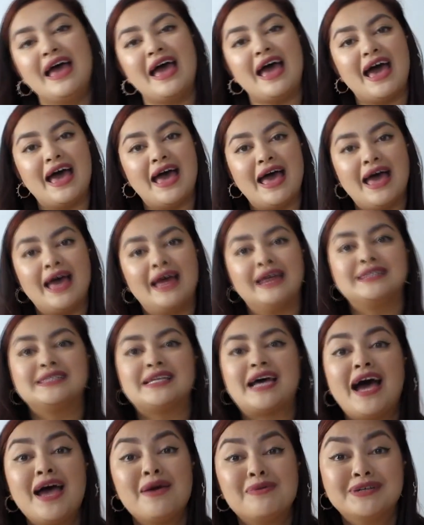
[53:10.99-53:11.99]
And
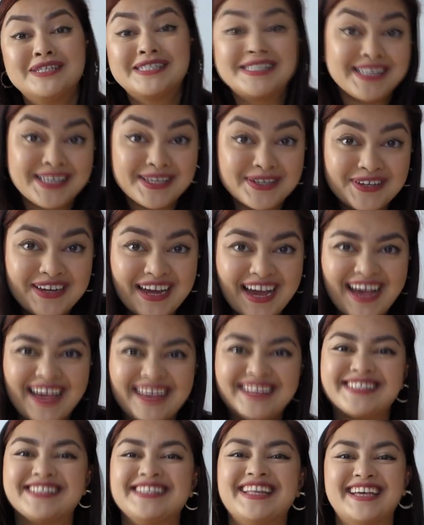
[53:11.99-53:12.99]
I will see you
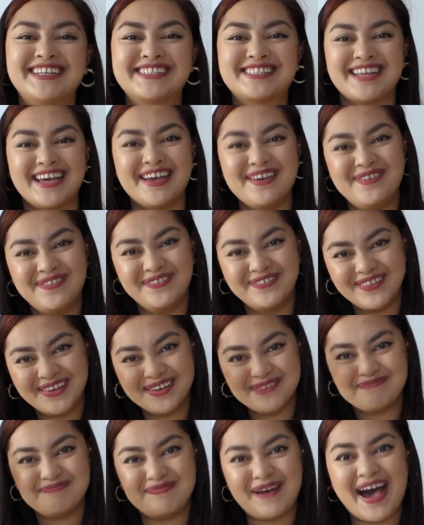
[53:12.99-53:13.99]
guys next time.
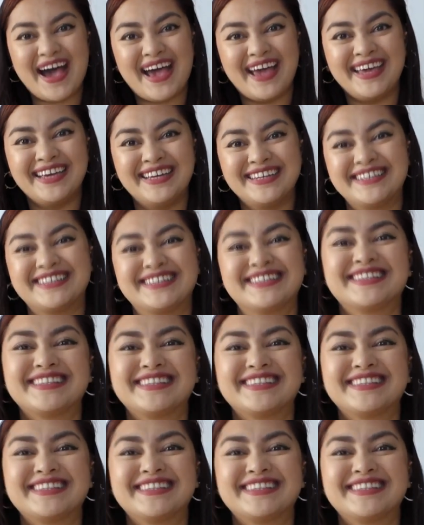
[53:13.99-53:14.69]
Bye.